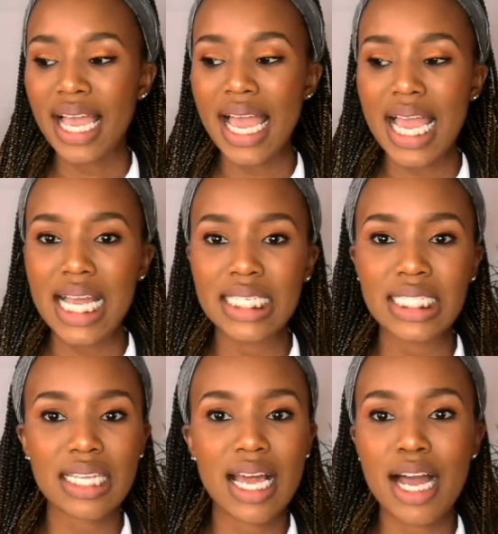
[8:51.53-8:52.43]

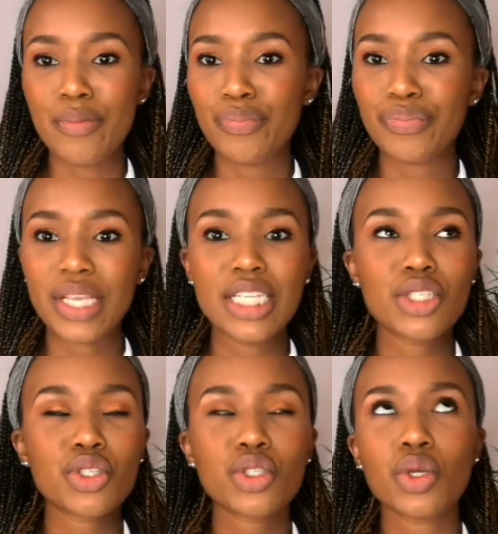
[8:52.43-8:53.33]
And
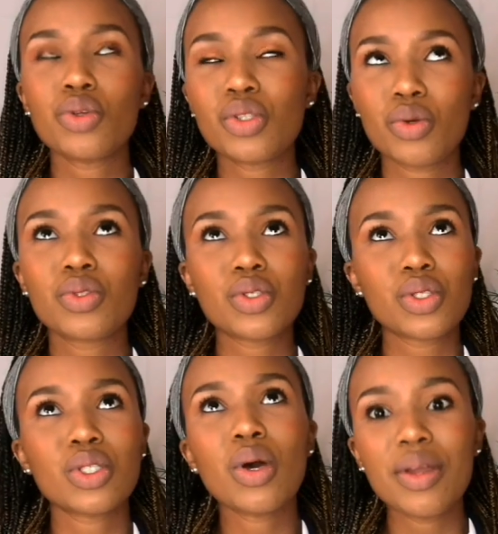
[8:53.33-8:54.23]
it's
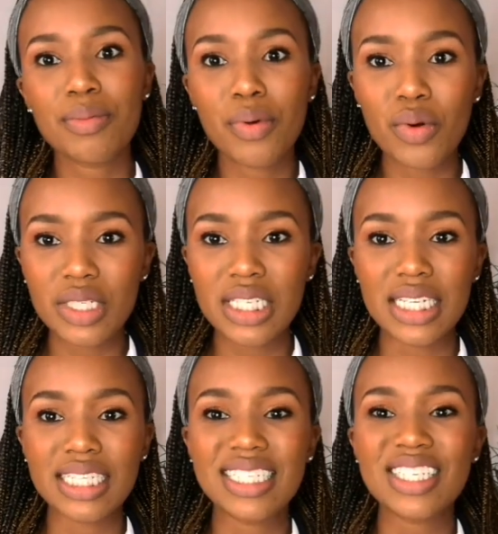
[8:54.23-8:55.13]
so
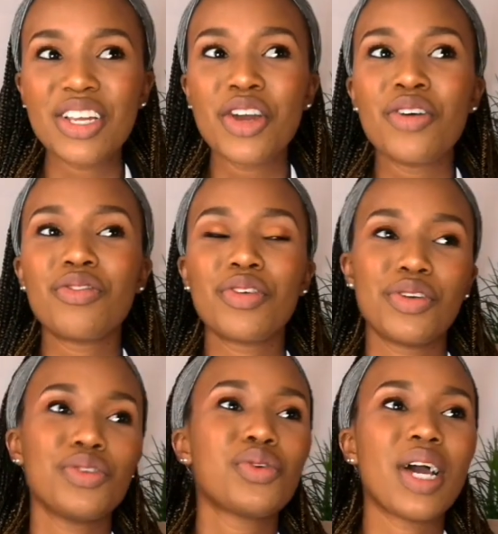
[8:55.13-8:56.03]
important for
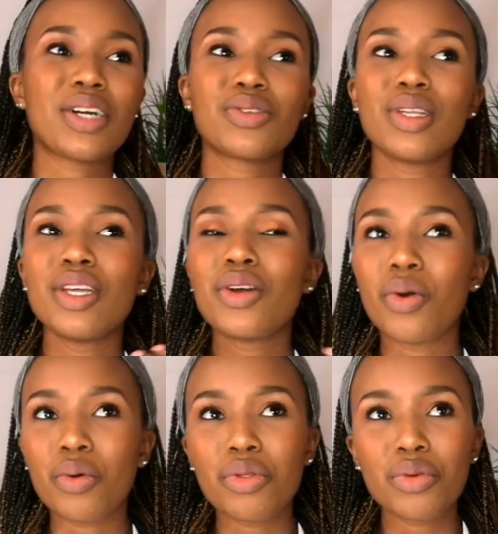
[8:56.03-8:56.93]
you to actually
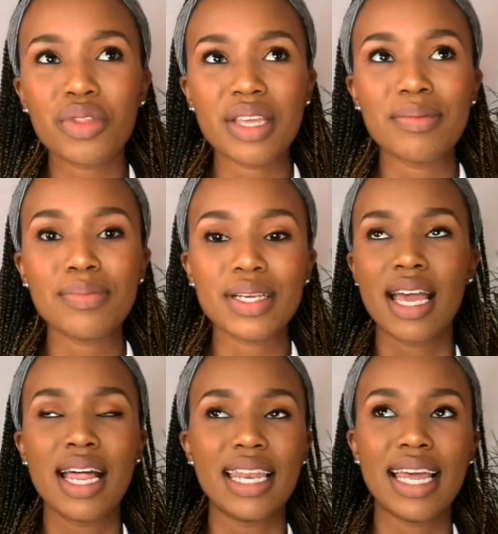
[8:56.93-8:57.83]
go through them.
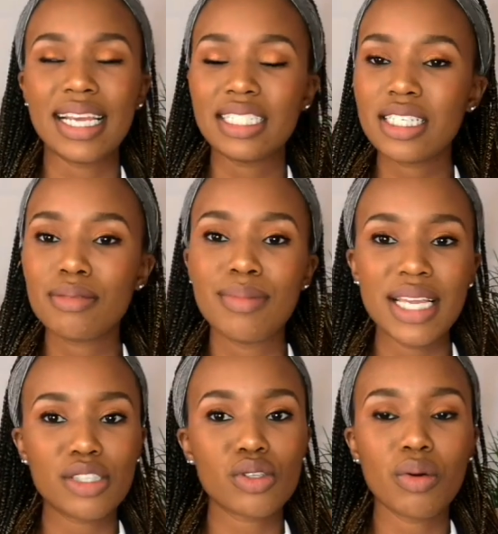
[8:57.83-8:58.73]
Like, it just
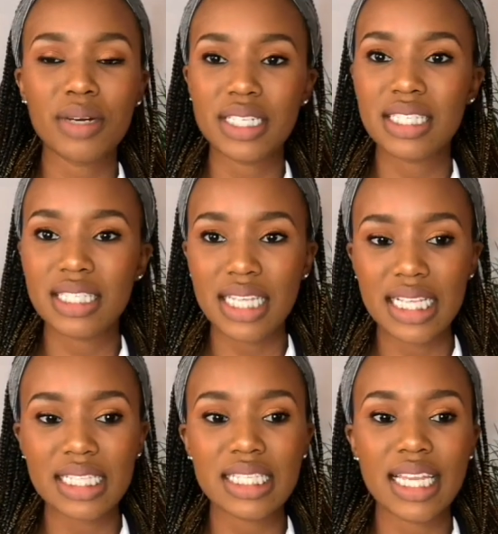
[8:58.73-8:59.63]
made so much
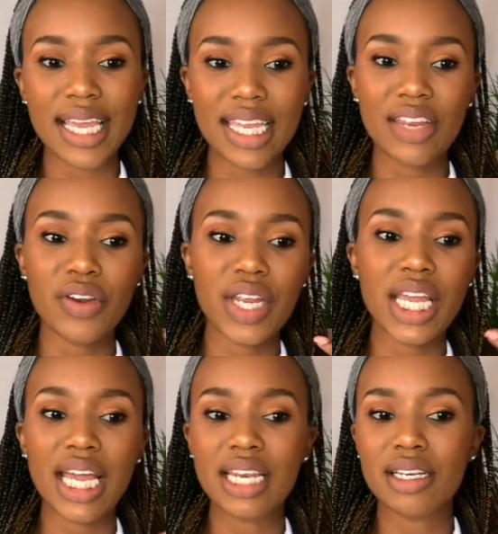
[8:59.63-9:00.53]
sense, like
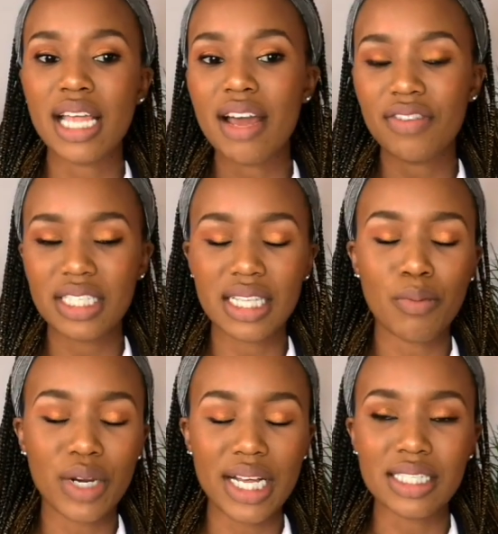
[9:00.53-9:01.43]
hearing and having
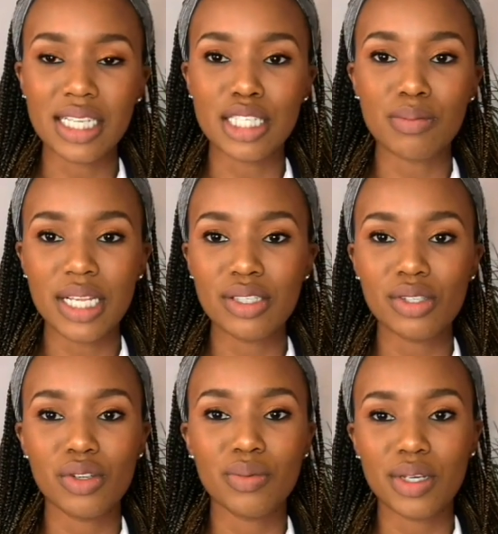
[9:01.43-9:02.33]
someone else explain
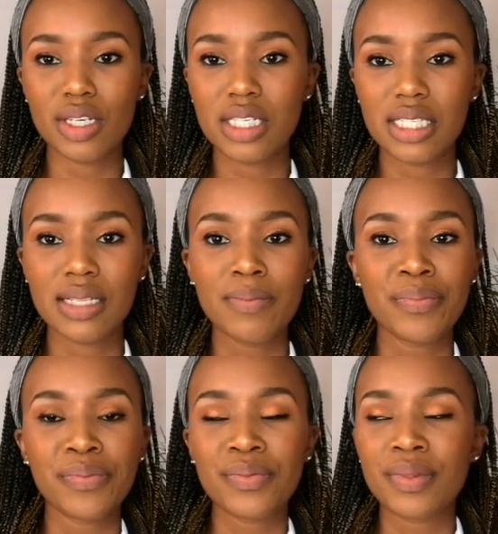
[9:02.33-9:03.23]
to you, because
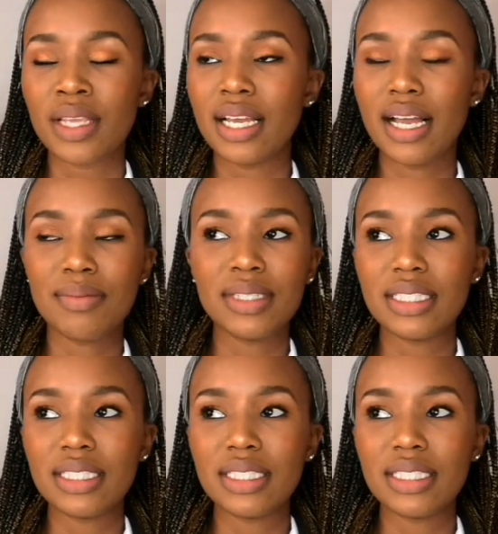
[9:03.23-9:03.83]
I